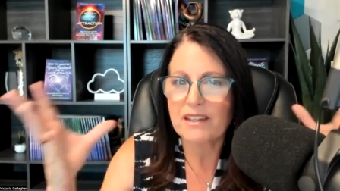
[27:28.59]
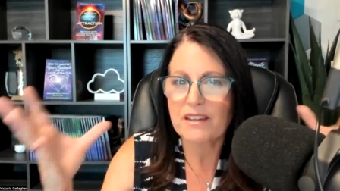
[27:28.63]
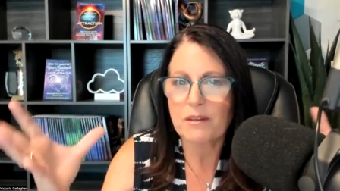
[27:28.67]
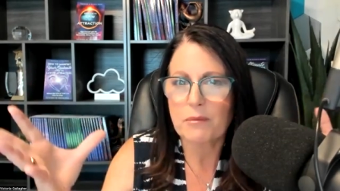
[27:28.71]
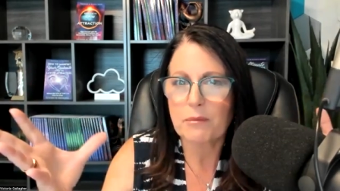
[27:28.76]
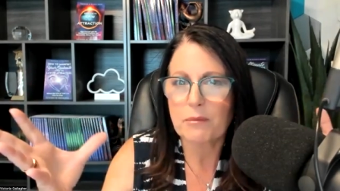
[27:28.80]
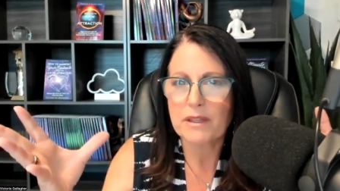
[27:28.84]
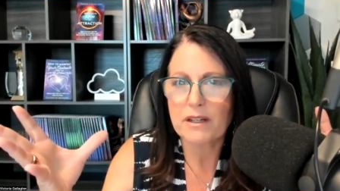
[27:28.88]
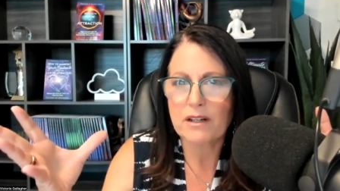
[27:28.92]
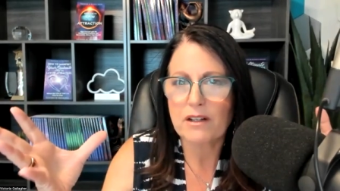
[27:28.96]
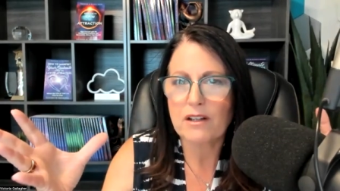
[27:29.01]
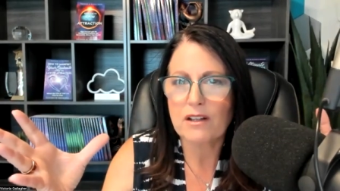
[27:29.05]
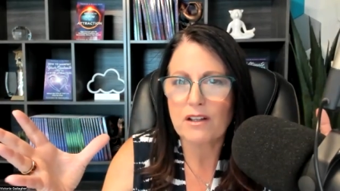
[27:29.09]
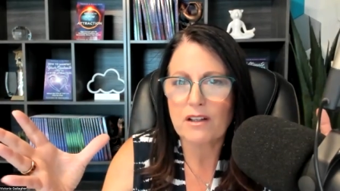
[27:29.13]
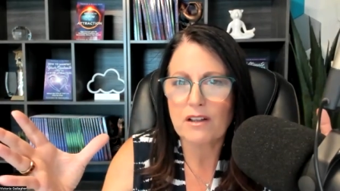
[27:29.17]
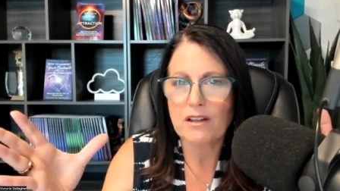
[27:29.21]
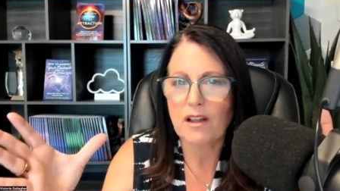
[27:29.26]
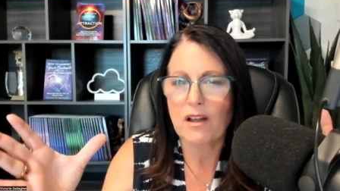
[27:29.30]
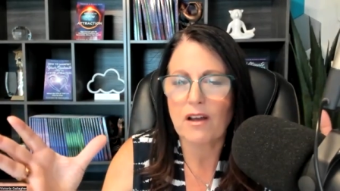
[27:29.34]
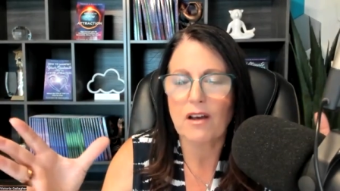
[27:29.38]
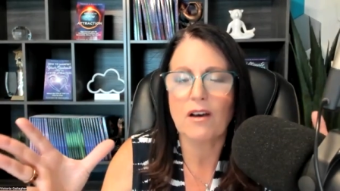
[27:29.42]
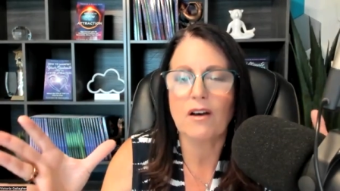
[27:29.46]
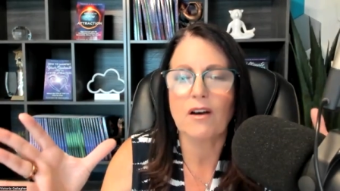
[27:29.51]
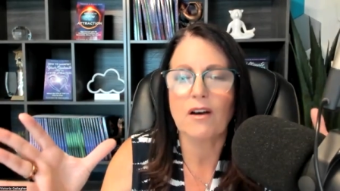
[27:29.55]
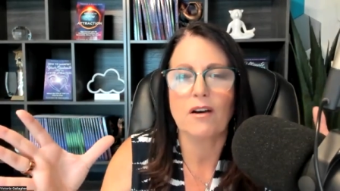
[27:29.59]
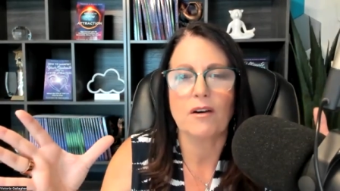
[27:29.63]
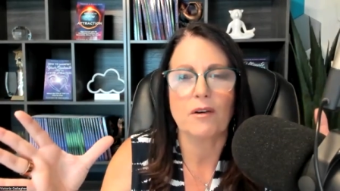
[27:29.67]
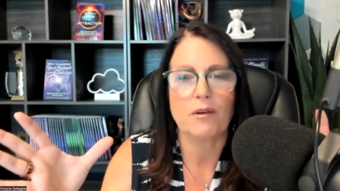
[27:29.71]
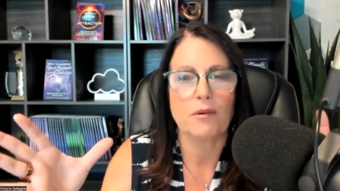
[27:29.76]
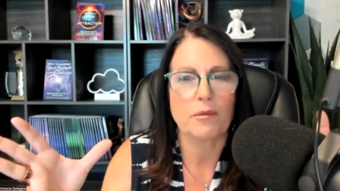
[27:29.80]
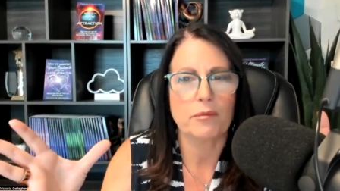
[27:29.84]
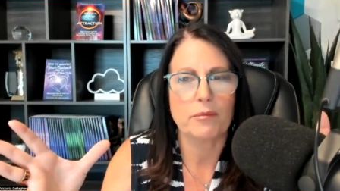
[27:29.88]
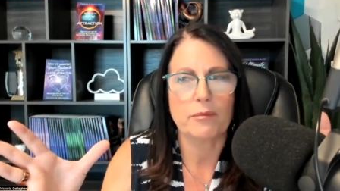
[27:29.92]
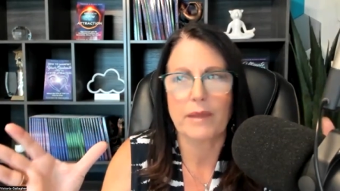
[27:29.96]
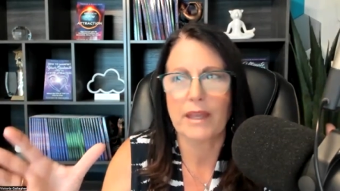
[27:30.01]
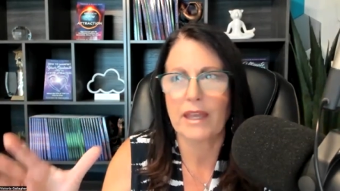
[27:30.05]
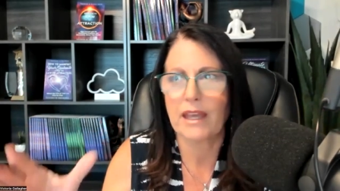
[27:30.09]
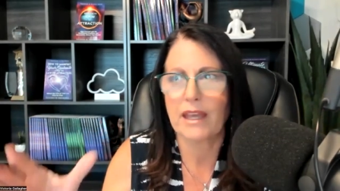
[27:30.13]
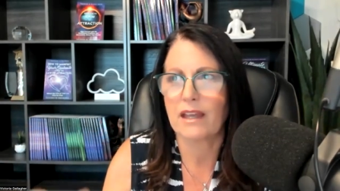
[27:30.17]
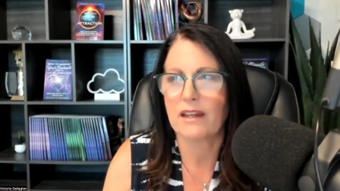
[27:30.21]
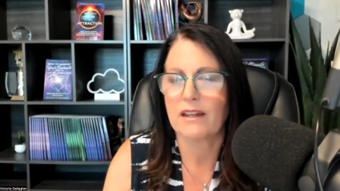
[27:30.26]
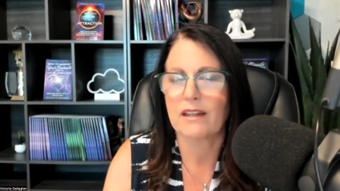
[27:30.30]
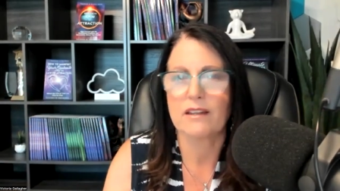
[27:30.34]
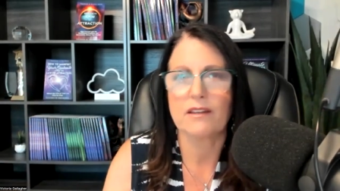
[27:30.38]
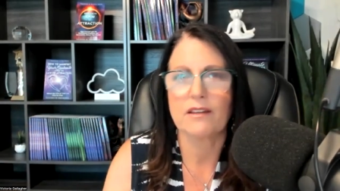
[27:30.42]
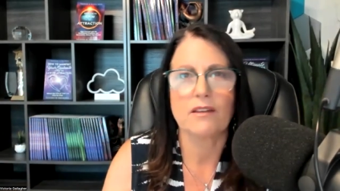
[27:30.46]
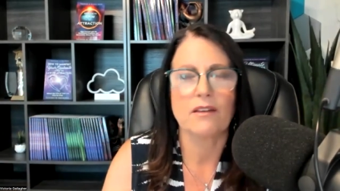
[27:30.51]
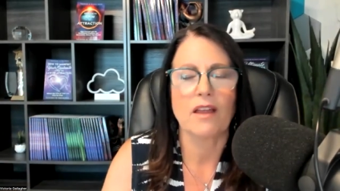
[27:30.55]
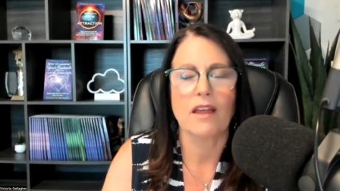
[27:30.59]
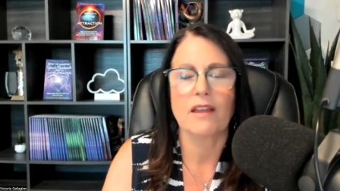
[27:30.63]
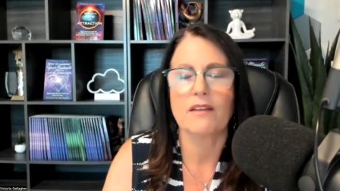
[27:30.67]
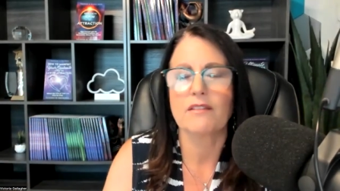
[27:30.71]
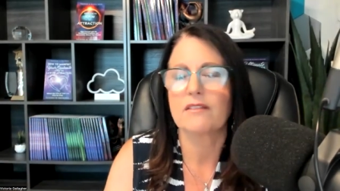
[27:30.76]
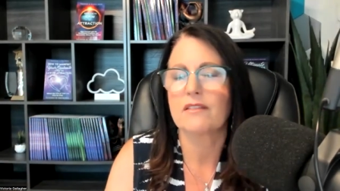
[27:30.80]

in the middle. Oh man, eh,